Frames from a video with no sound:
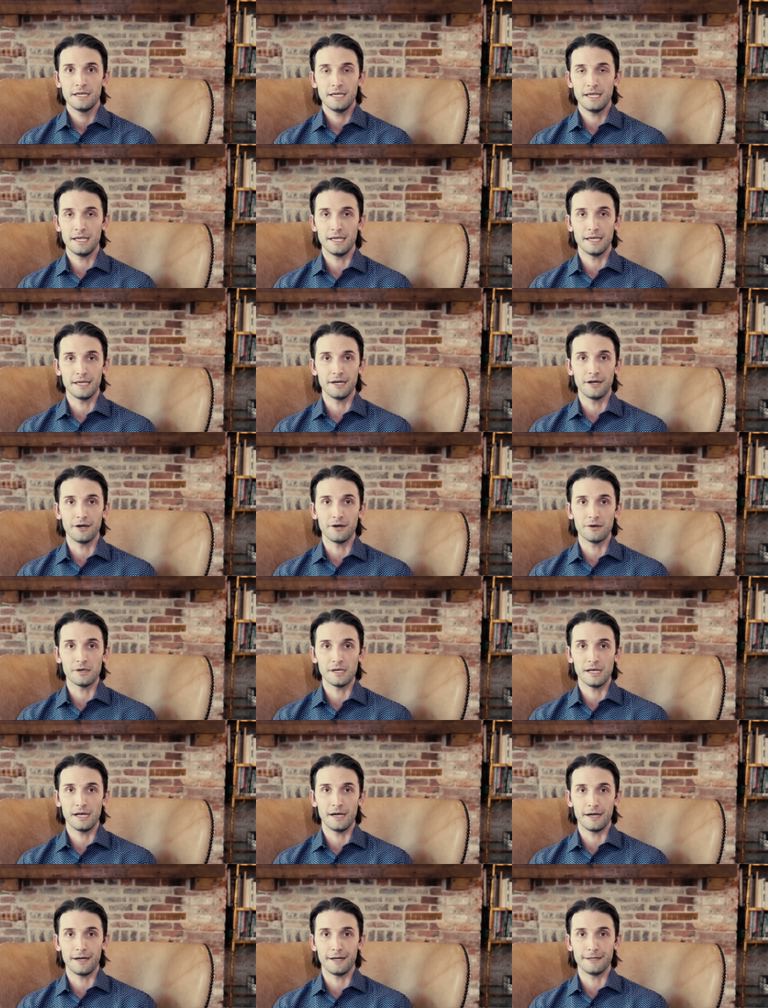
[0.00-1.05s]
You know,
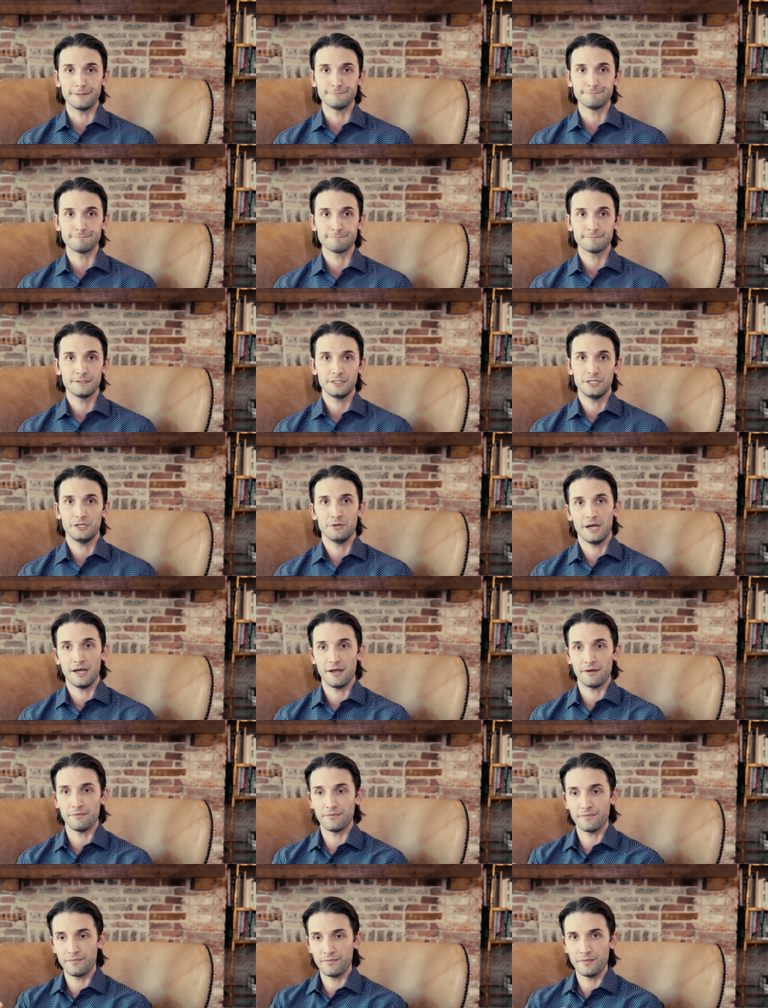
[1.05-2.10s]
um, you
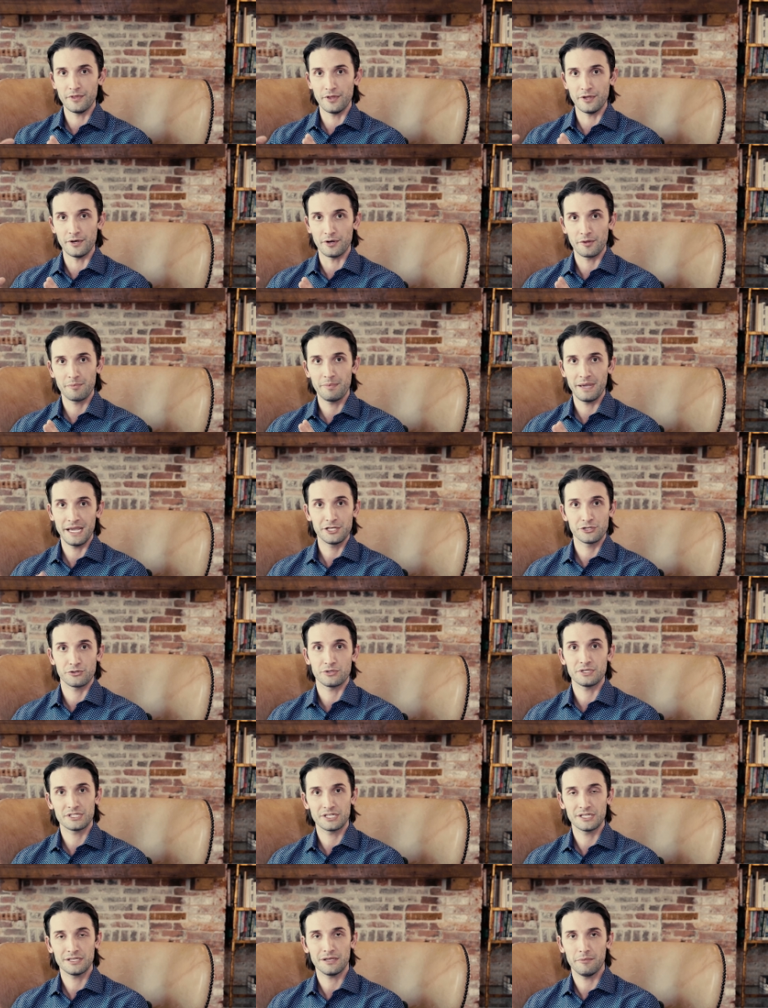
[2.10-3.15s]
have you know the
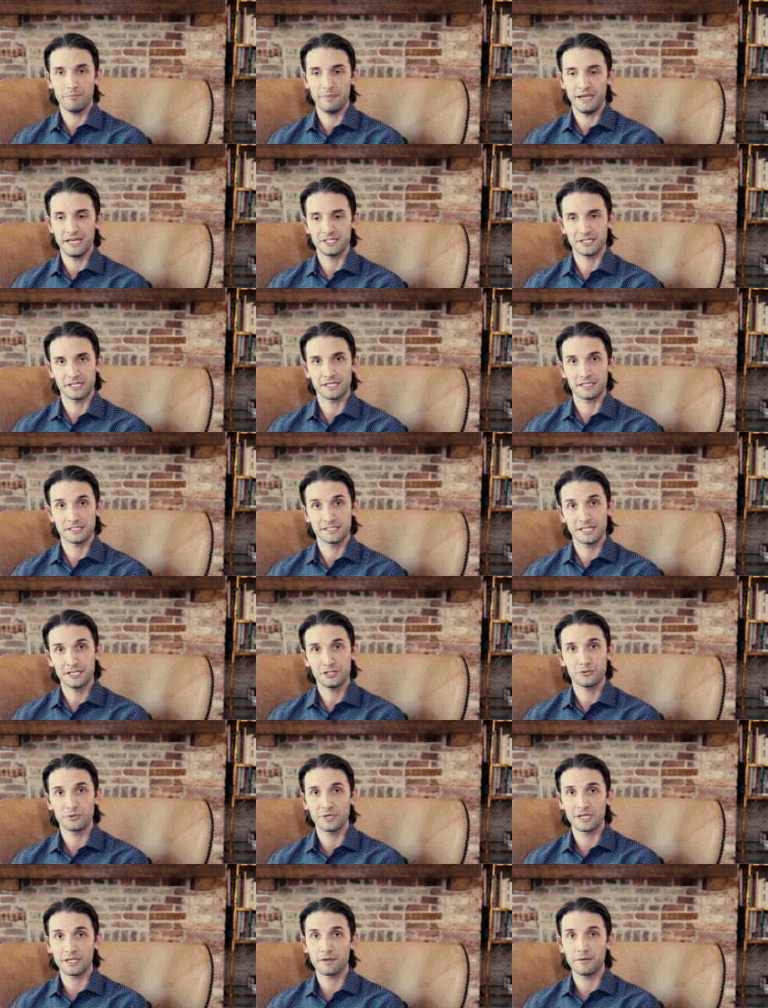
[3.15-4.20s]

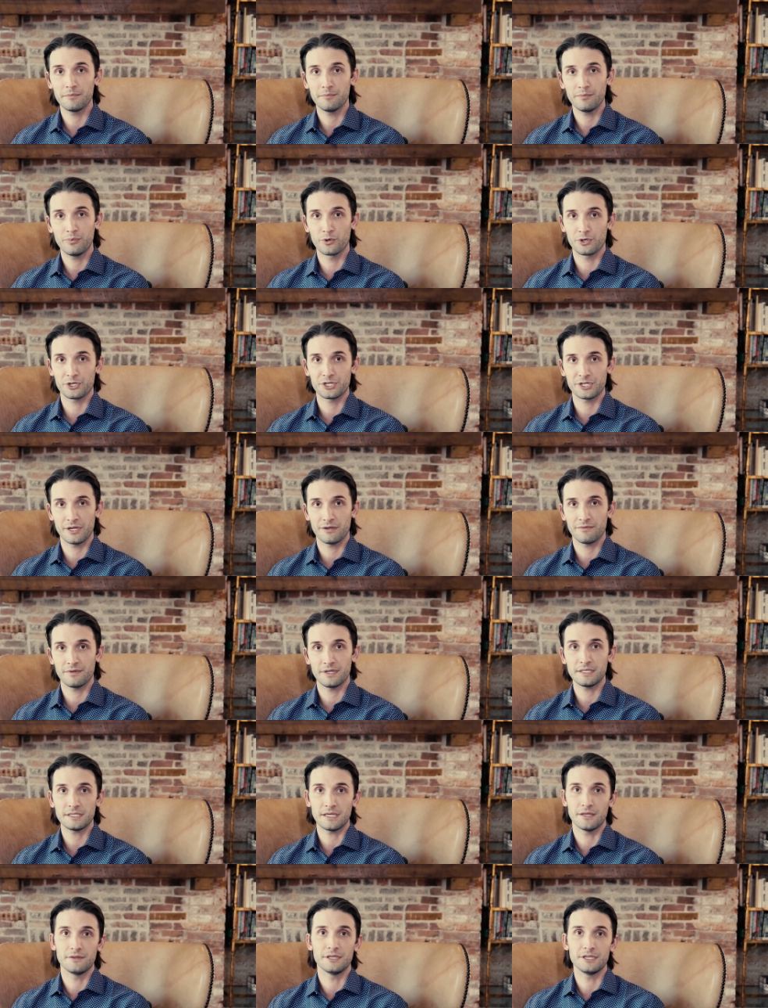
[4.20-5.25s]
patient-centric portion of
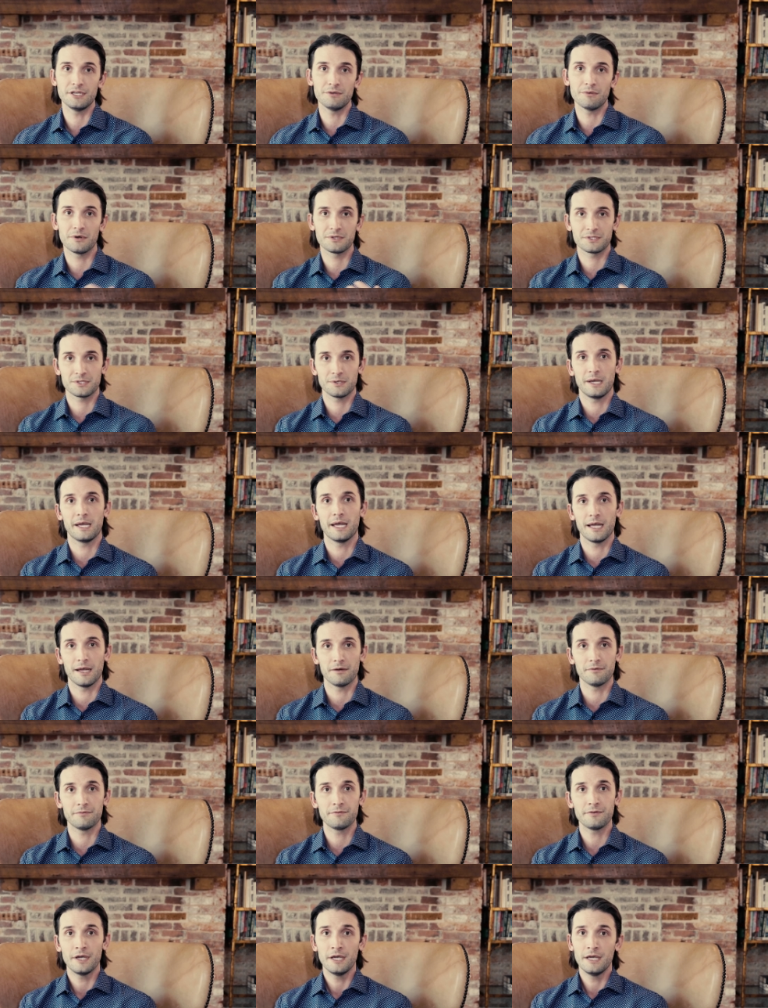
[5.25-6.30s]
it, and then you also have